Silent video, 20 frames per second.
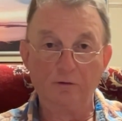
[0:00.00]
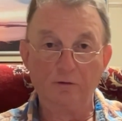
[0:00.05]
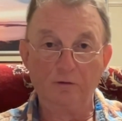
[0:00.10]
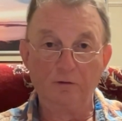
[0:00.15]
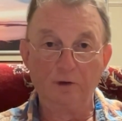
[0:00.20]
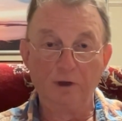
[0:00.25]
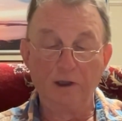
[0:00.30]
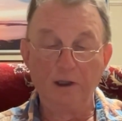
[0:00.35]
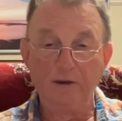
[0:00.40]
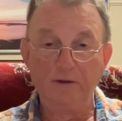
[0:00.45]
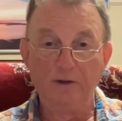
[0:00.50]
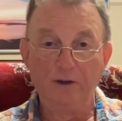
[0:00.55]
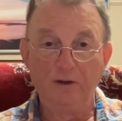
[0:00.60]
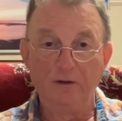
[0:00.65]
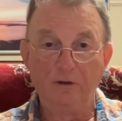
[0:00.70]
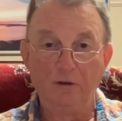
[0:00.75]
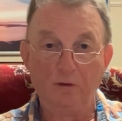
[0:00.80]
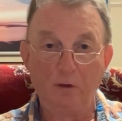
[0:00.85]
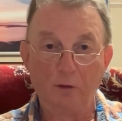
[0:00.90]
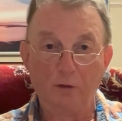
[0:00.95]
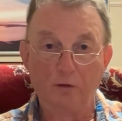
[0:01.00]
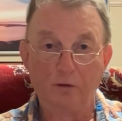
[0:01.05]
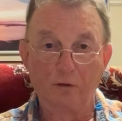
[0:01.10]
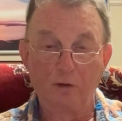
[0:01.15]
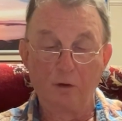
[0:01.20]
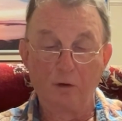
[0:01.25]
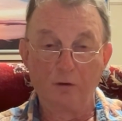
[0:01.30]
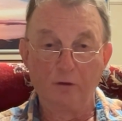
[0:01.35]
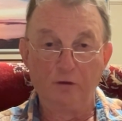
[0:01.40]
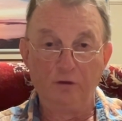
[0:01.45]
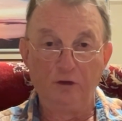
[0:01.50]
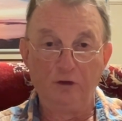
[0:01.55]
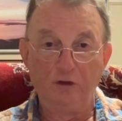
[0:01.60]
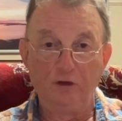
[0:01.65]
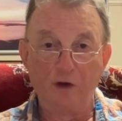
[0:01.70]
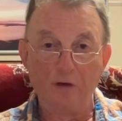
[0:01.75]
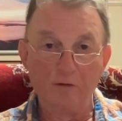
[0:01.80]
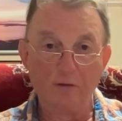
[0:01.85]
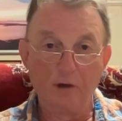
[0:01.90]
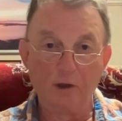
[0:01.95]
relating to toxicology
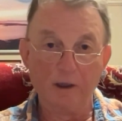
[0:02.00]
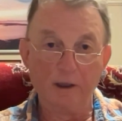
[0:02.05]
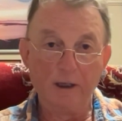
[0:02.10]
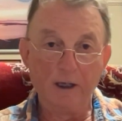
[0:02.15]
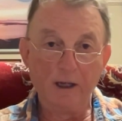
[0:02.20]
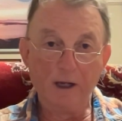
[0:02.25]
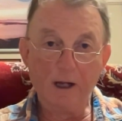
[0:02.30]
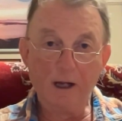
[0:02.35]
generally,